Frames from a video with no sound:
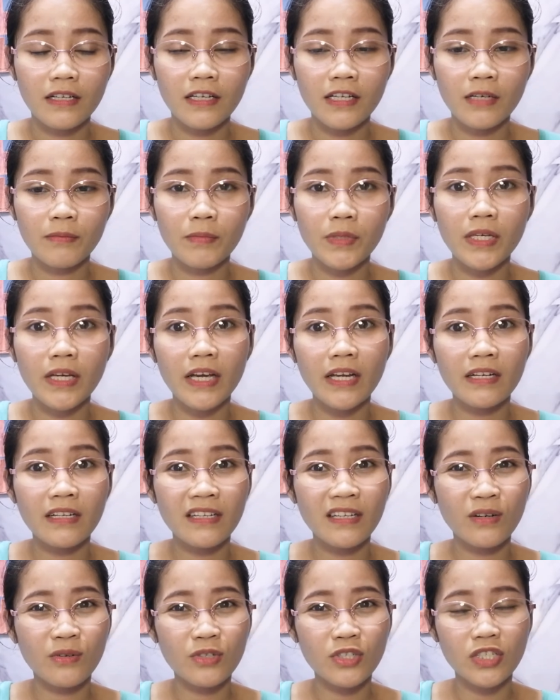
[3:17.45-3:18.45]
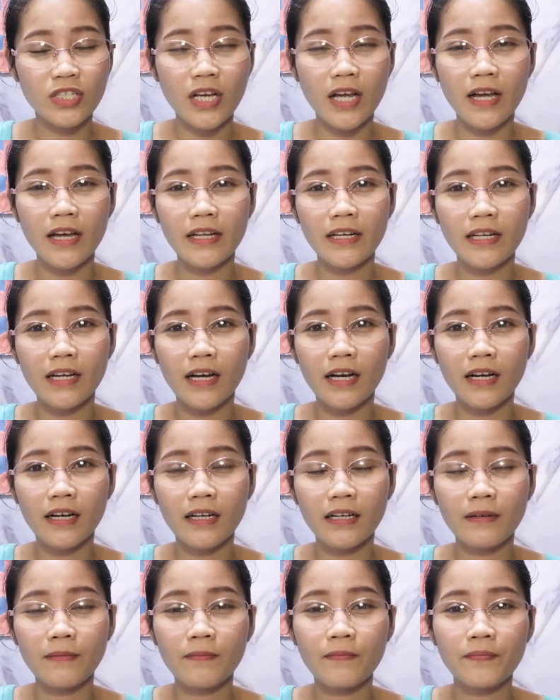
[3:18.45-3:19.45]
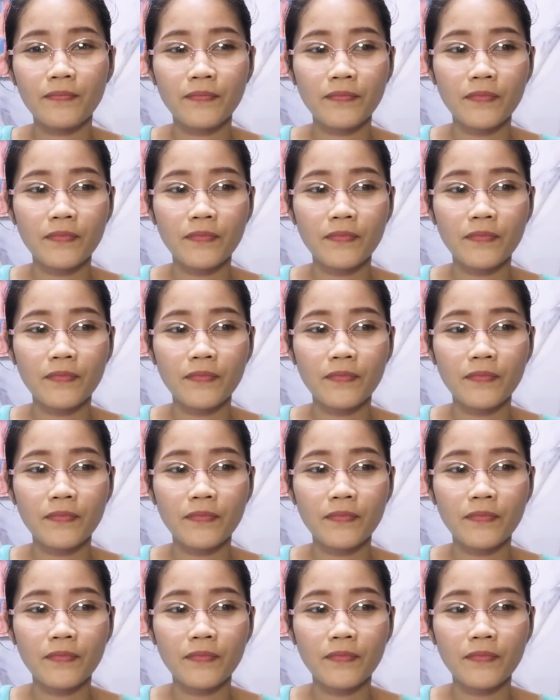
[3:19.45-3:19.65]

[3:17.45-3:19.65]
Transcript: nagbigay na daw siya ng